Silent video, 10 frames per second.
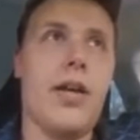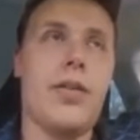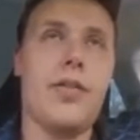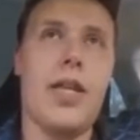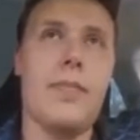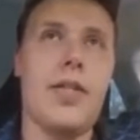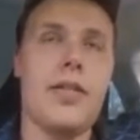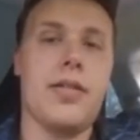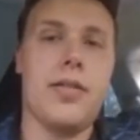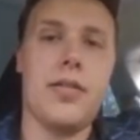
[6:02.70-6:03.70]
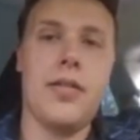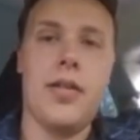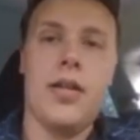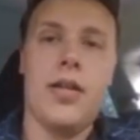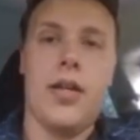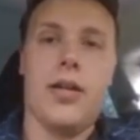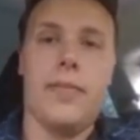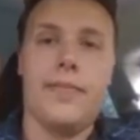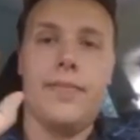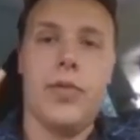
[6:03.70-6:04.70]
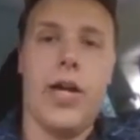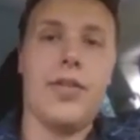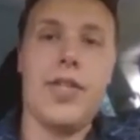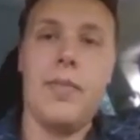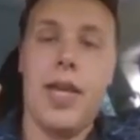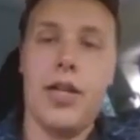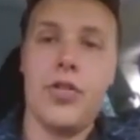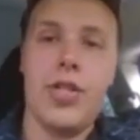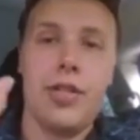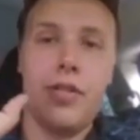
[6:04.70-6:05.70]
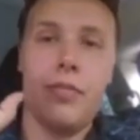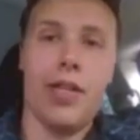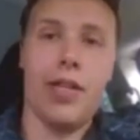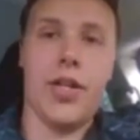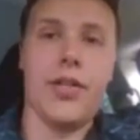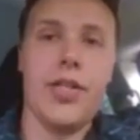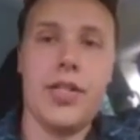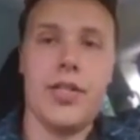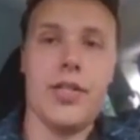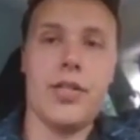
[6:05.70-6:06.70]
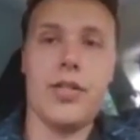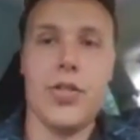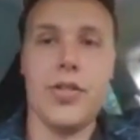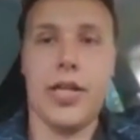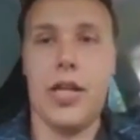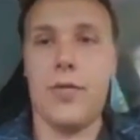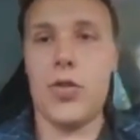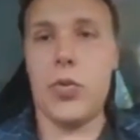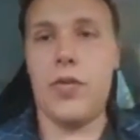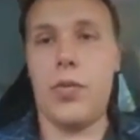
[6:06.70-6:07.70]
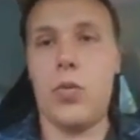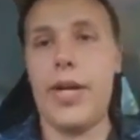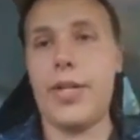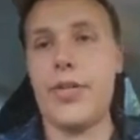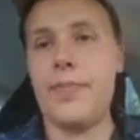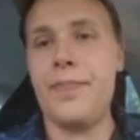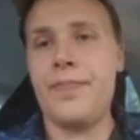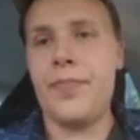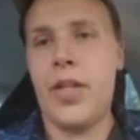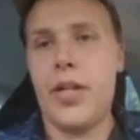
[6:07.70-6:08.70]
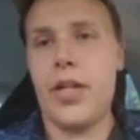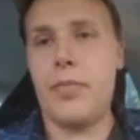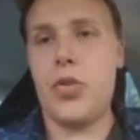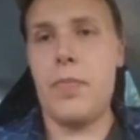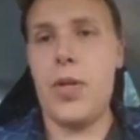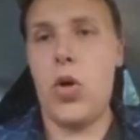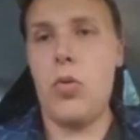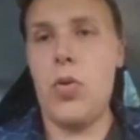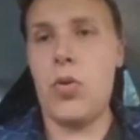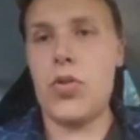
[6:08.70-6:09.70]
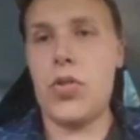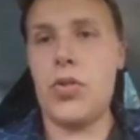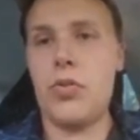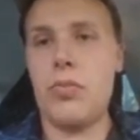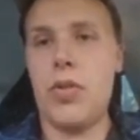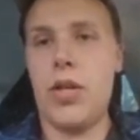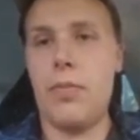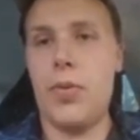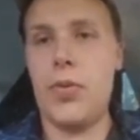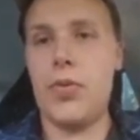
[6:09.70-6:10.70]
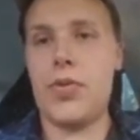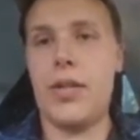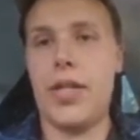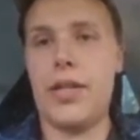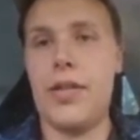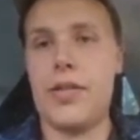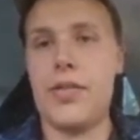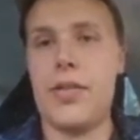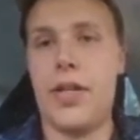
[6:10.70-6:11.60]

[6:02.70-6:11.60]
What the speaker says: the same distance, or have the same energies based on the distance, which is like an inverse square from the wires, should be almost producing like this